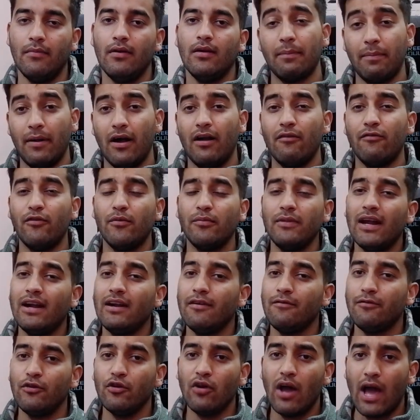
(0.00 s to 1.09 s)
But apart from that,
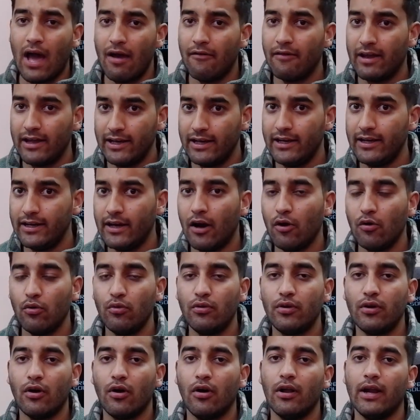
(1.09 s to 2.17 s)
if you have any
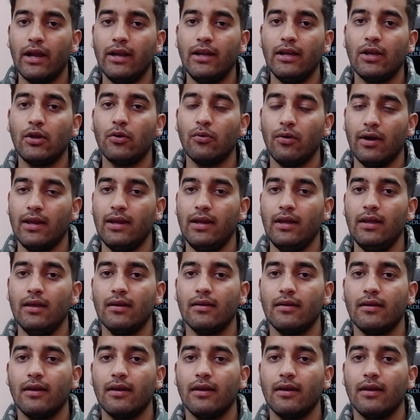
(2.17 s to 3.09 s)
doubt or any query